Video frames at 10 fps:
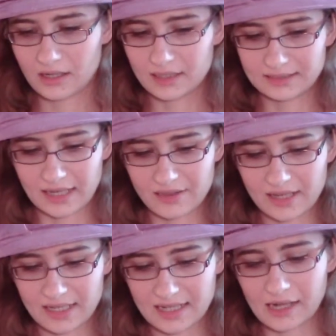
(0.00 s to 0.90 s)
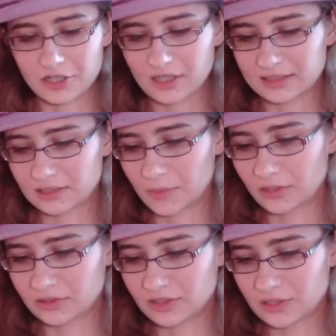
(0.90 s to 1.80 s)
is, I think, intentionally
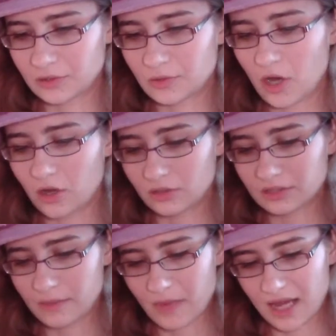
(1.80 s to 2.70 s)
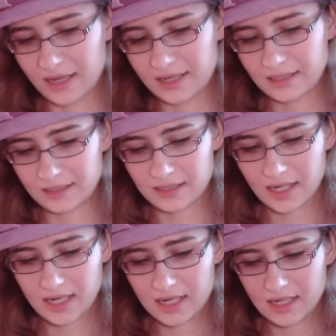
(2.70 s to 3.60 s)
supposed to call to mind
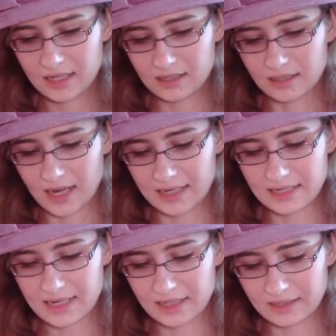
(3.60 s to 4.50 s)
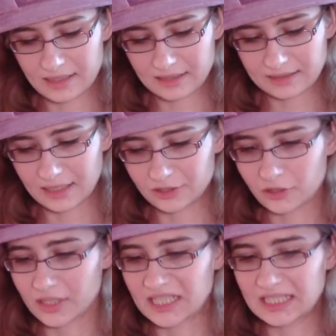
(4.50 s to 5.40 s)
19th
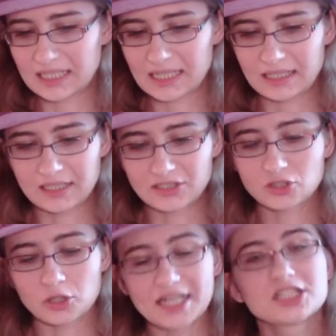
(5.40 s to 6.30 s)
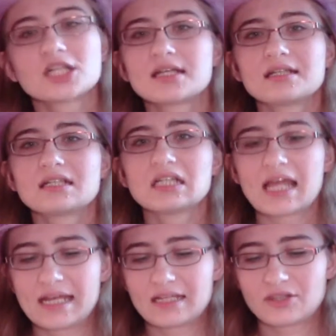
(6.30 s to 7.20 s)
century illustration,
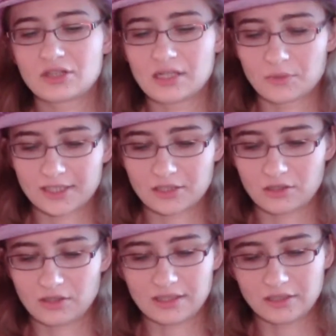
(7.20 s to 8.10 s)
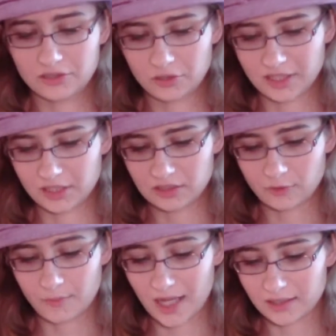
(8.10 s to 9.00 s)
like the original illustrations
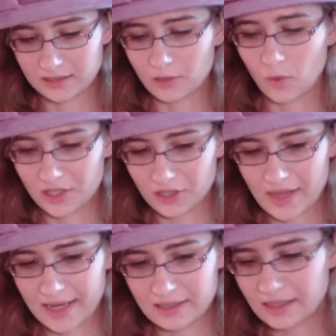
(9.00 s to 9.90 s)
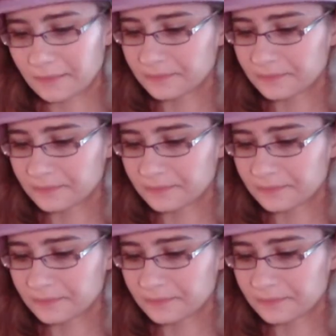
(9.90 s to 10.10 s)
from Alice in Wonderland.